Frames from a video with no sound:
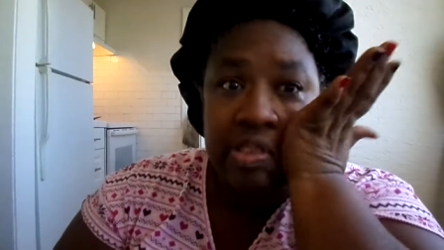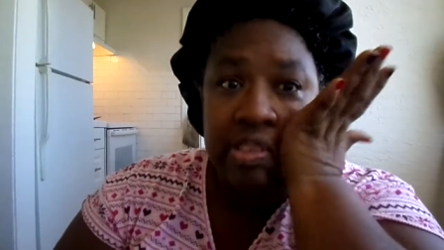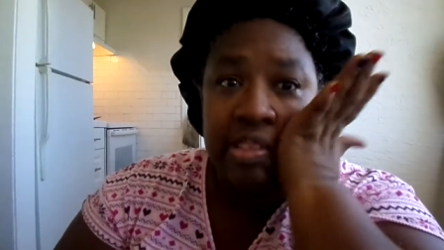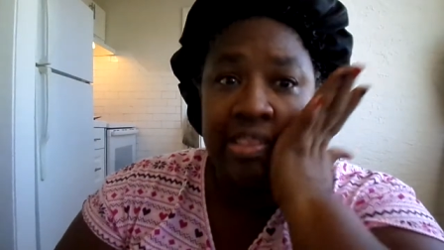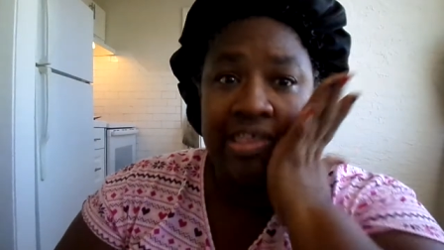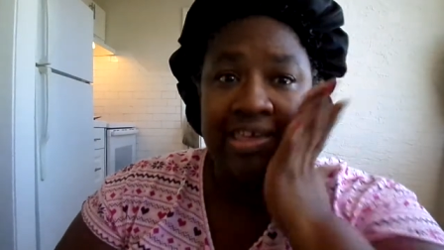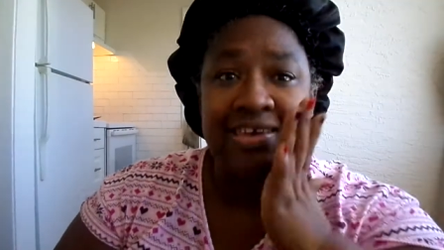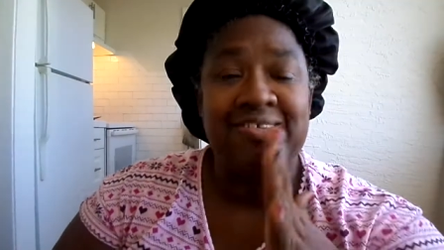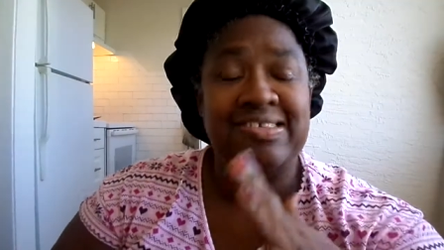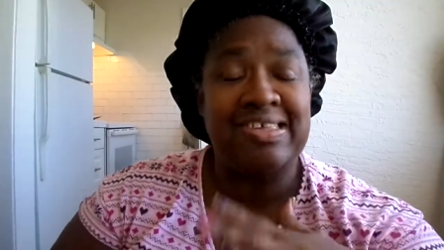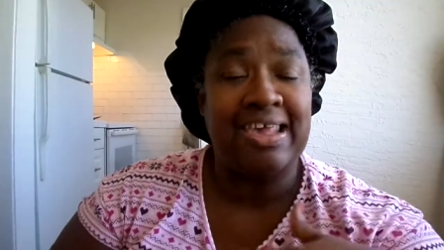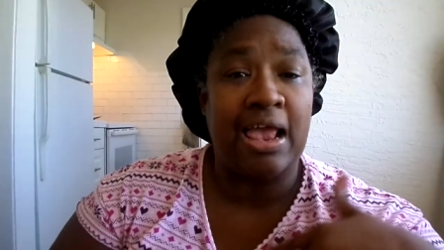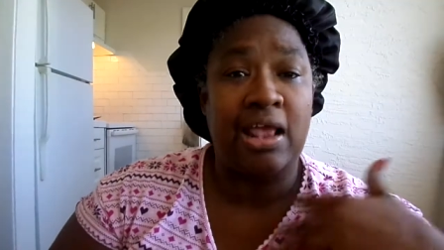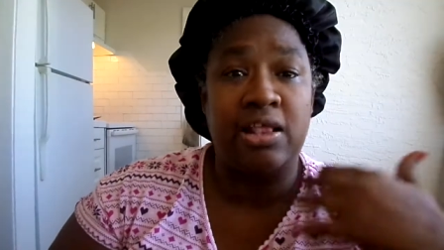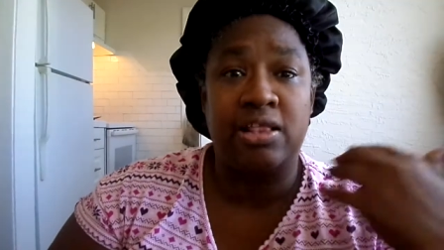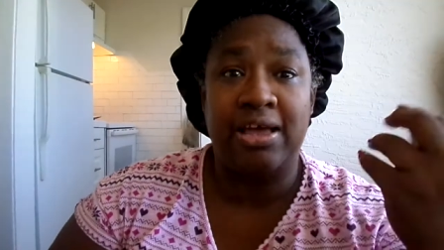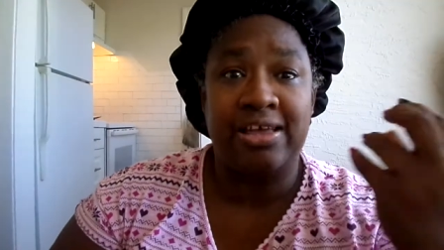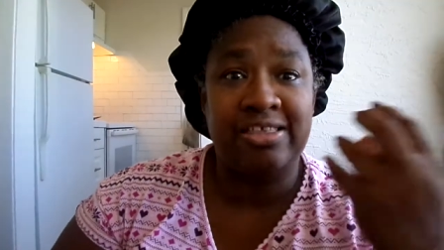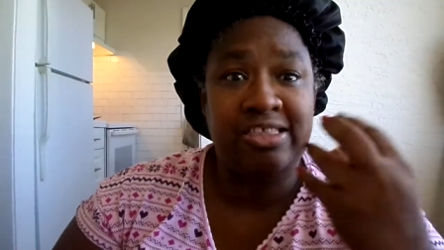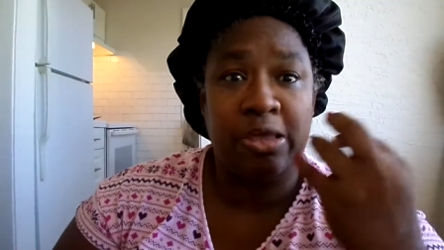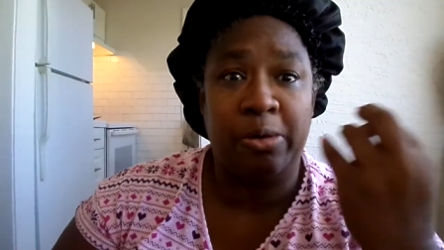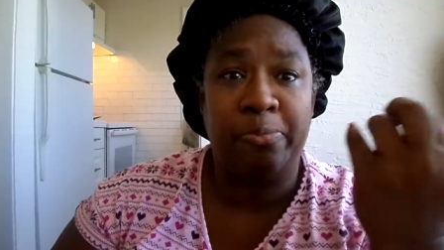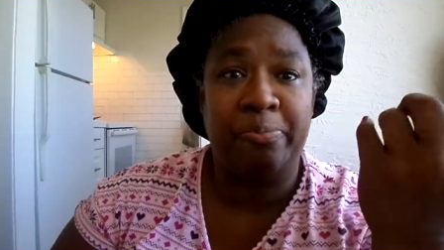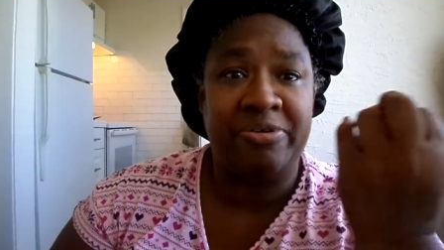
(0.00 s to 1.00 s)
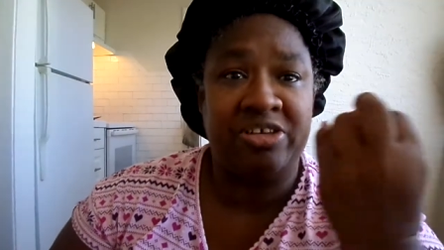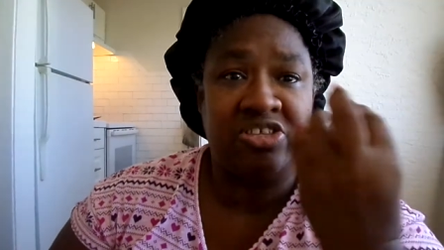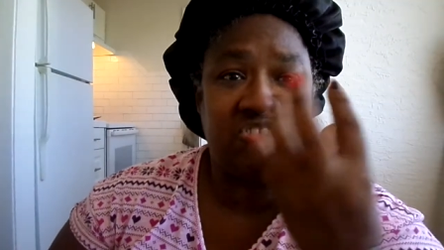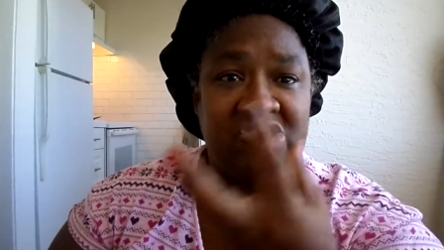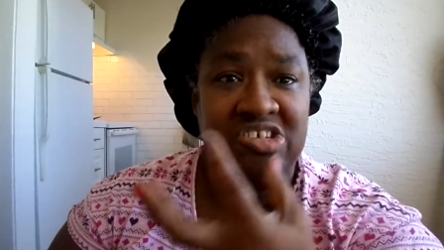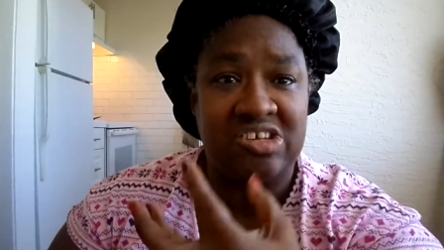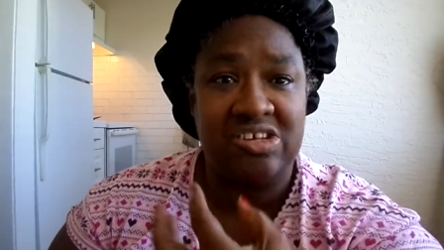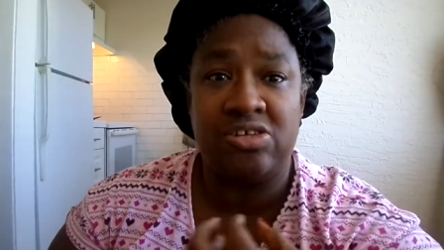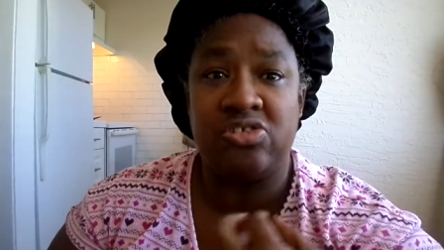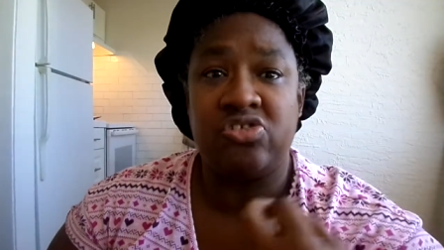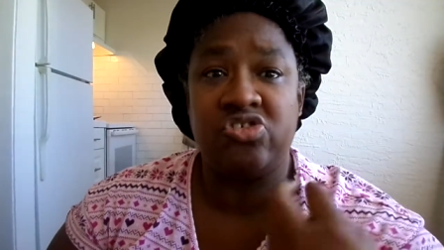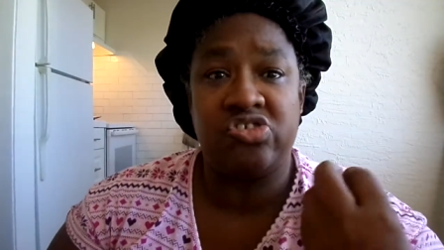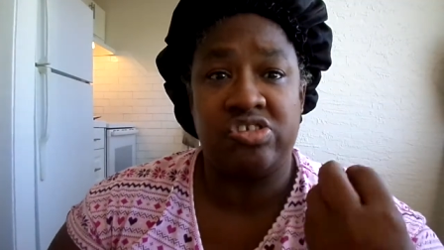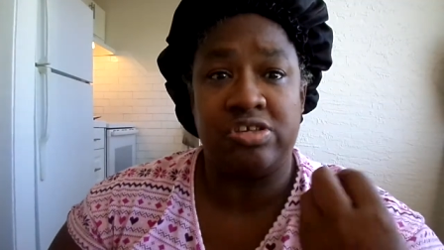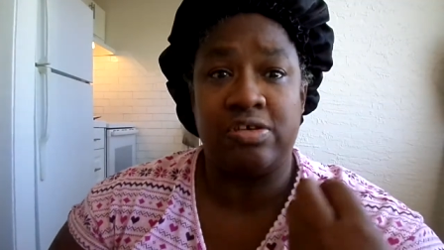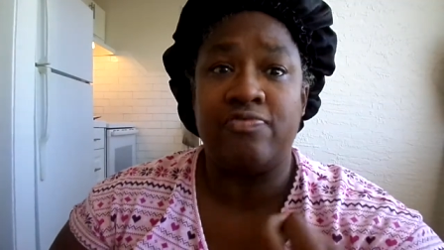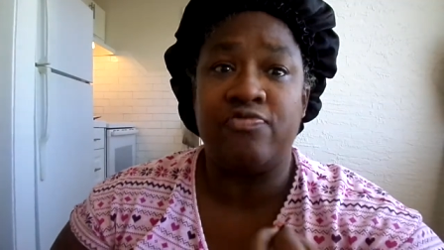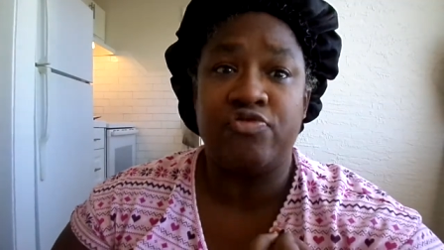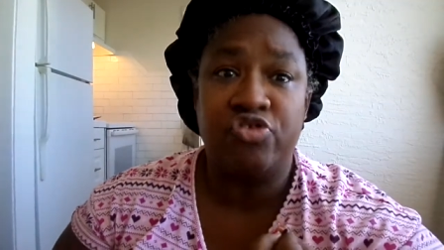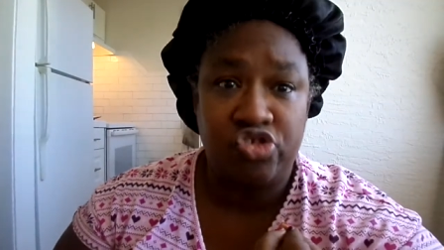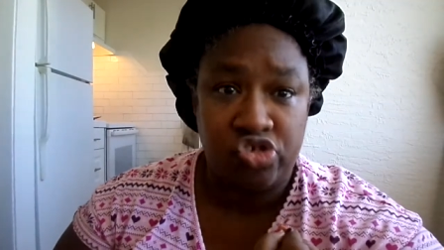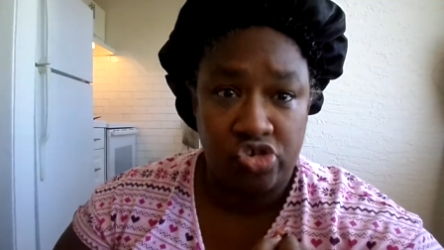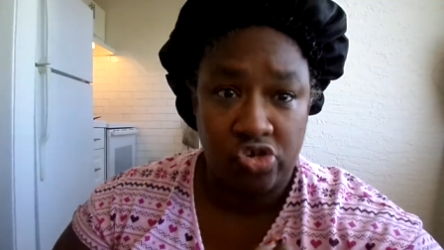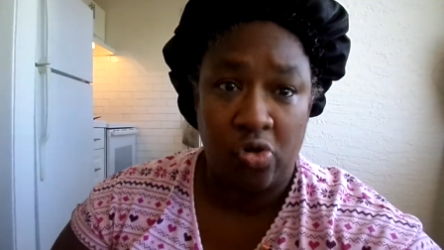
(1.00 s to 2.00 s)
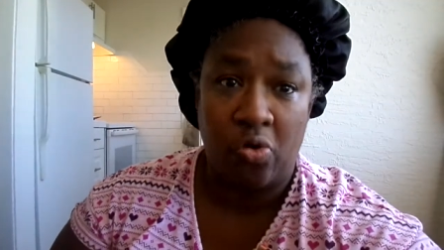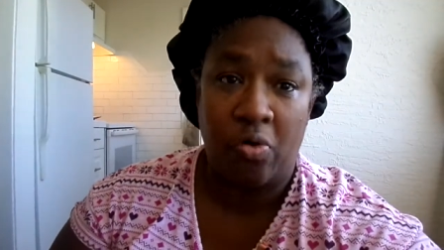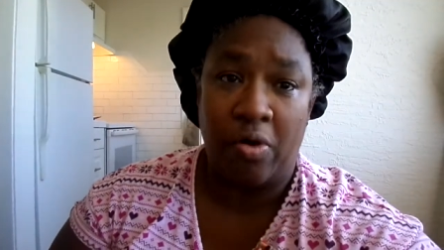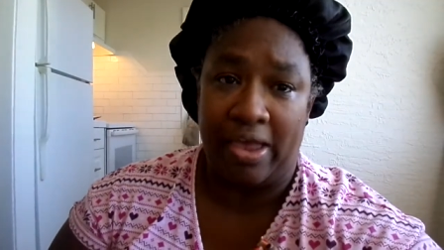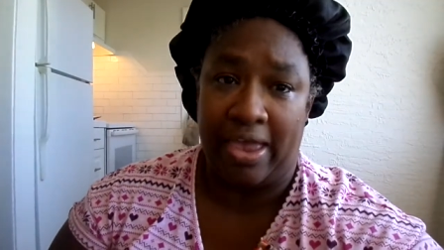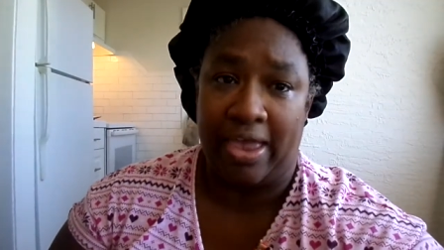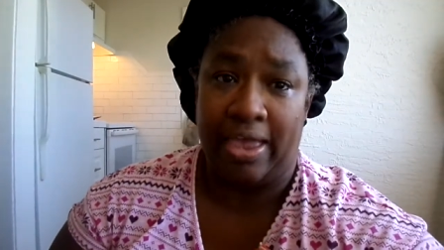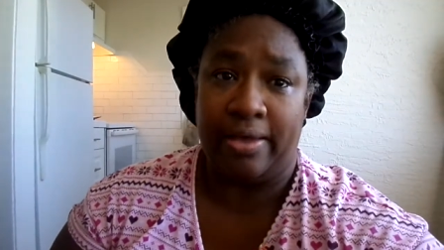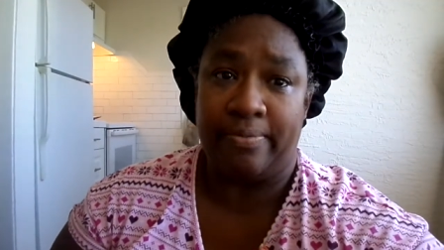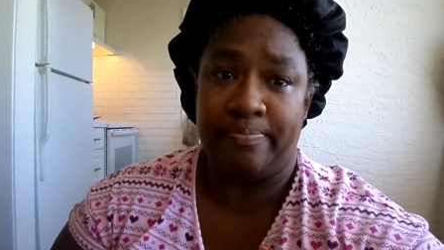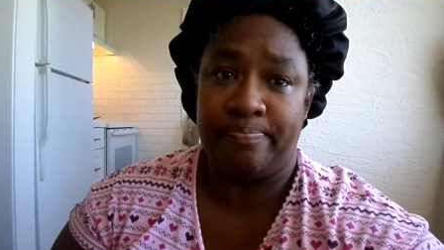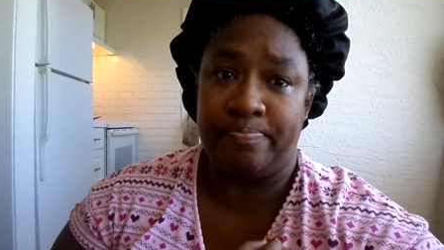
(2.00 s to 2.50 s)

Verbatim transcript: This ain't nothing but tears of joy.